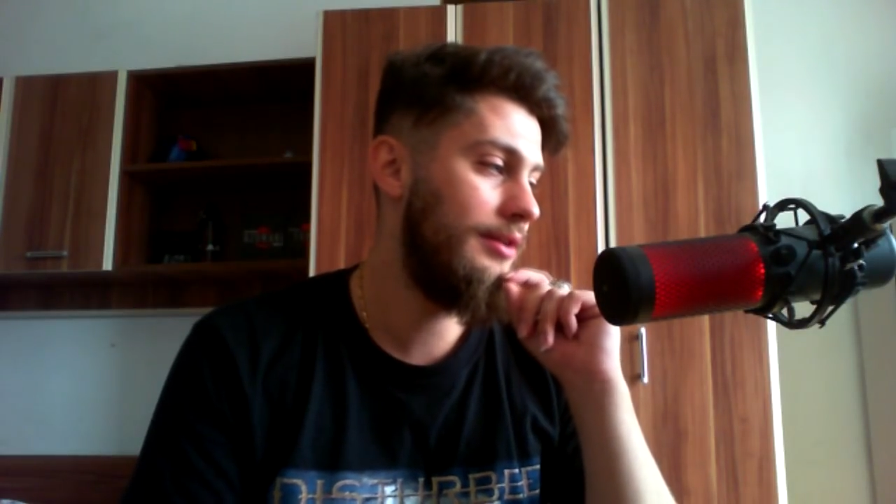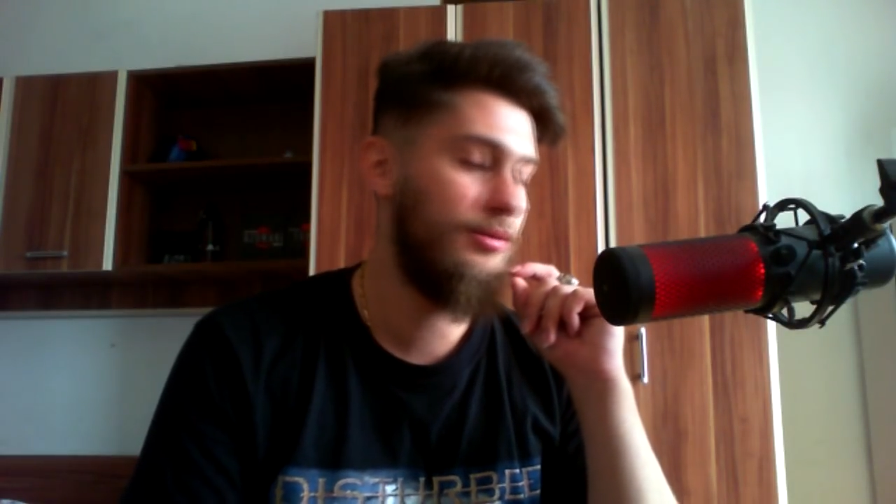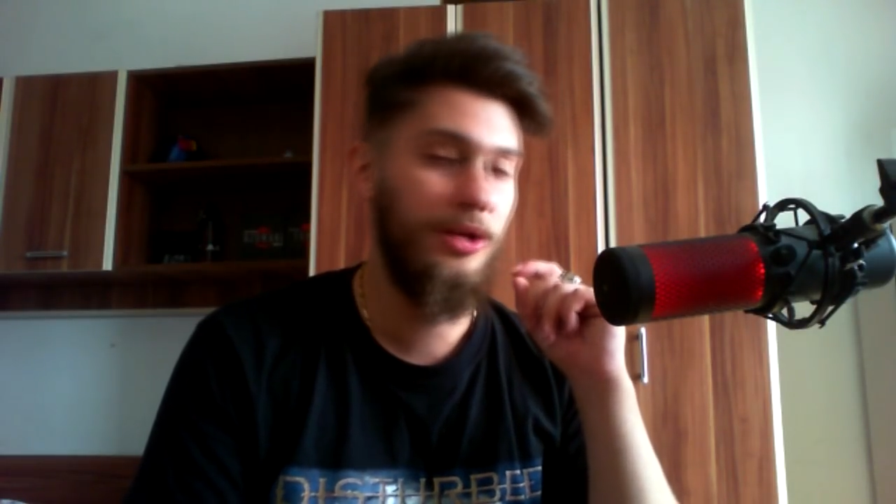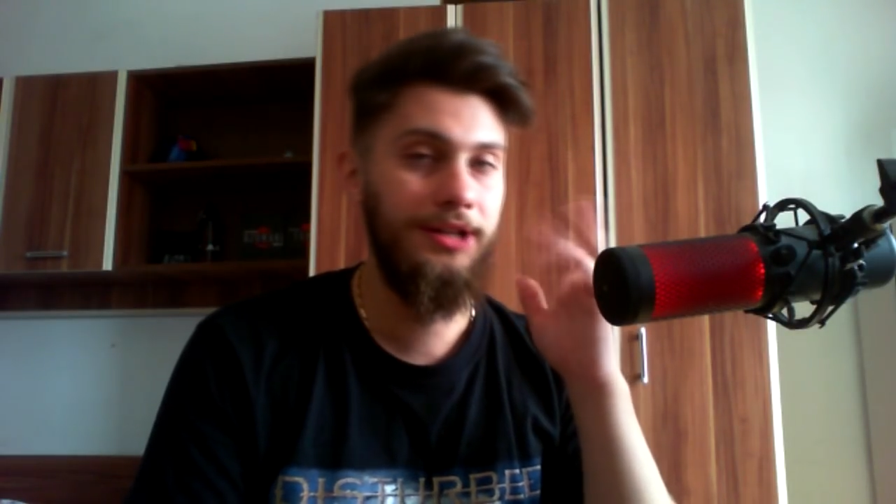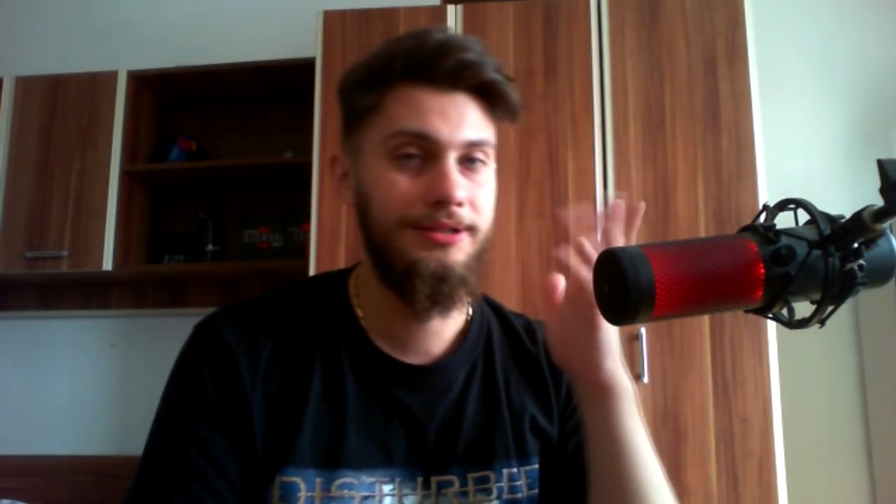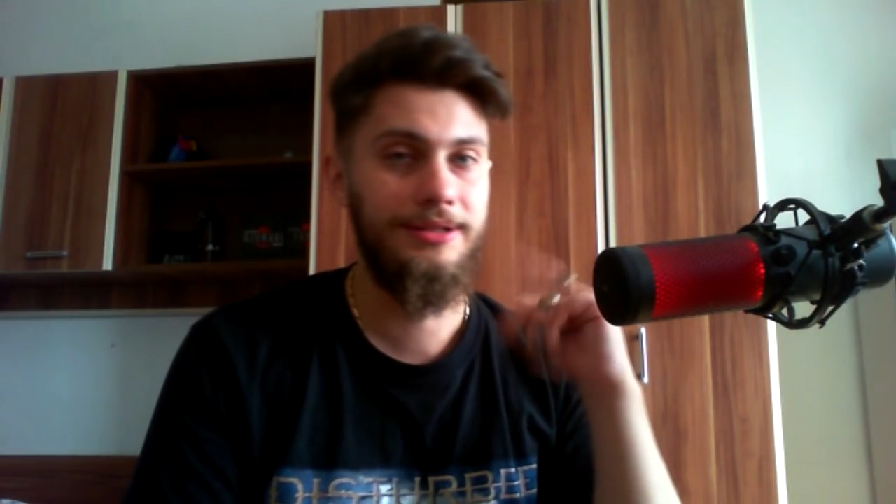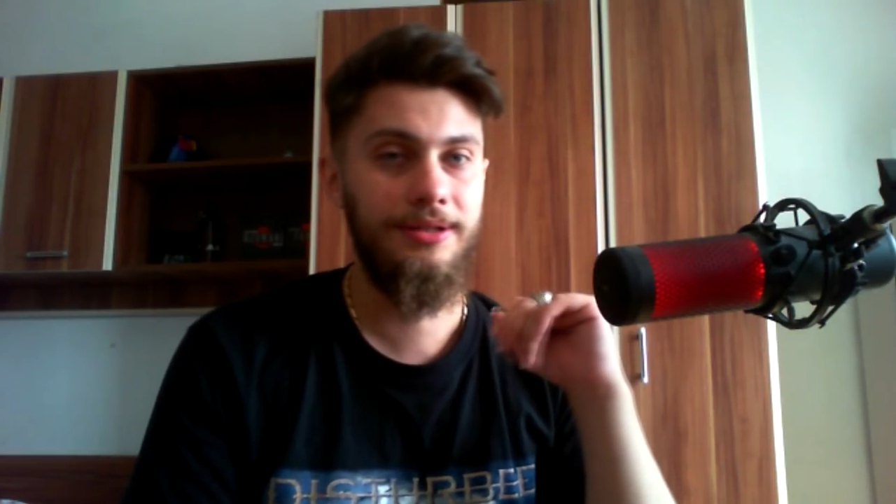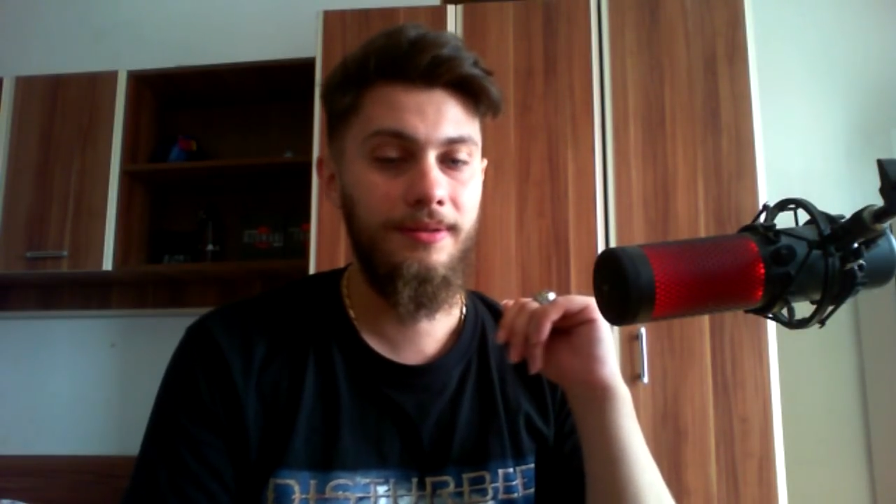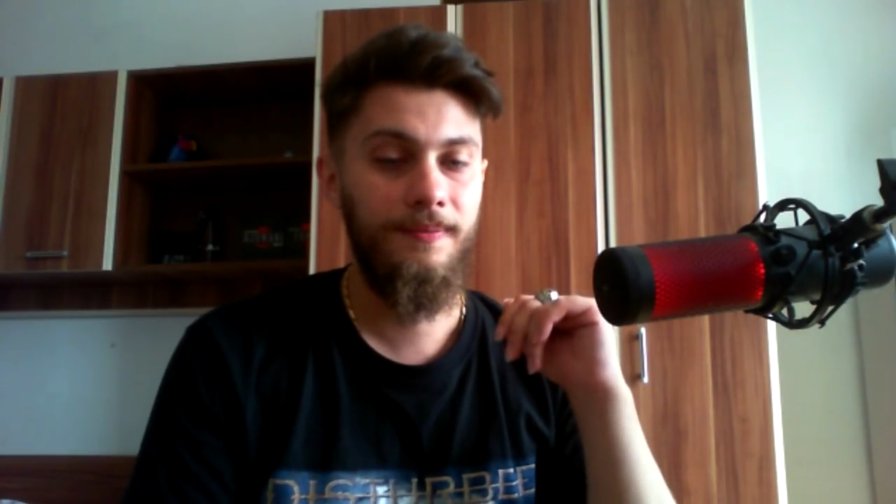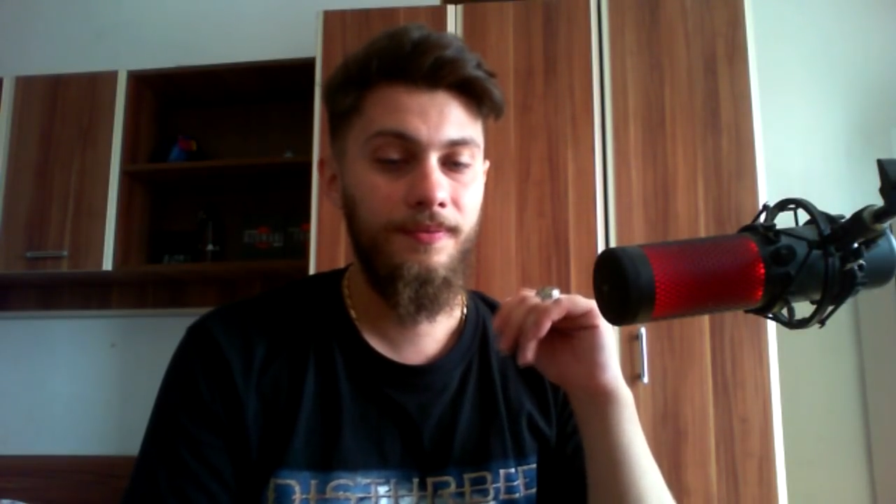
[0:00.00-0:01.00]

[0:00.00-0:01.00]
The rest,